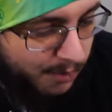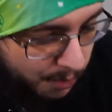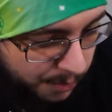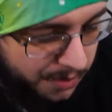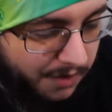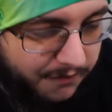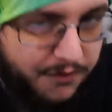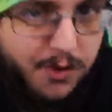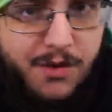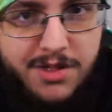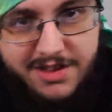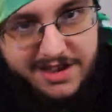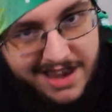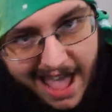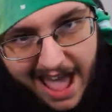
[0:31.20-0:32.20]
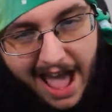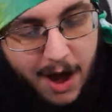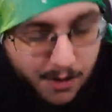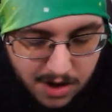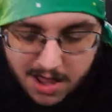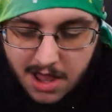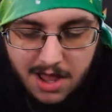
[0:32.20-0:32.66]
real first
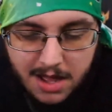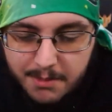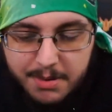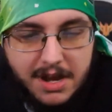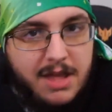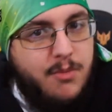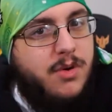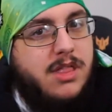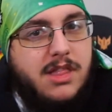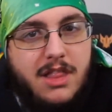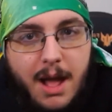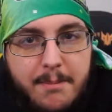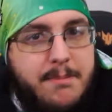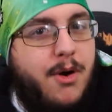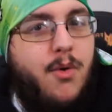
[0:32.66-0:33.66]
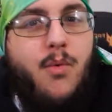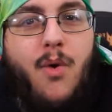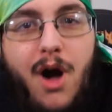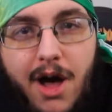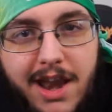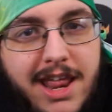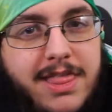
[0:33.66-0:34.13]
now, but he was number
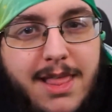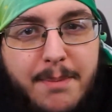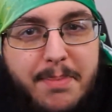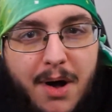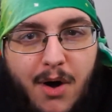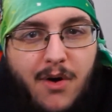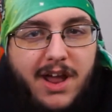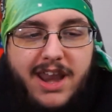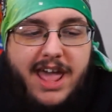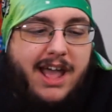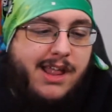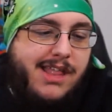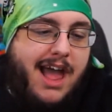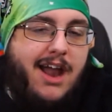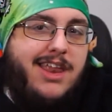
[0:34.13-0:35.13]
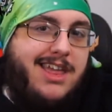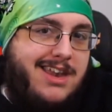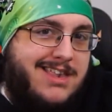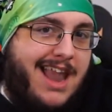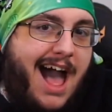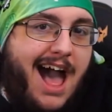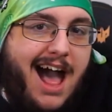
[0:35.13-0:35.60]
one in the Pokedex. How do you
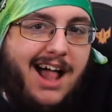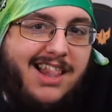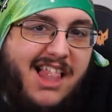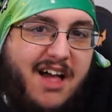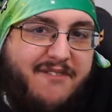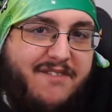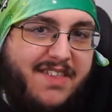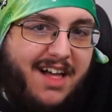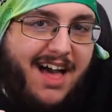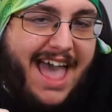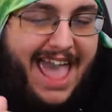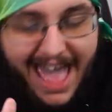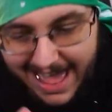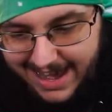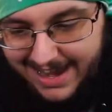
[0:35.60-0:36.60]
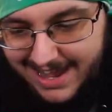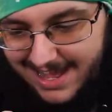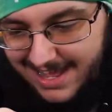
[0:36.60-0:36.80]
not love the lad?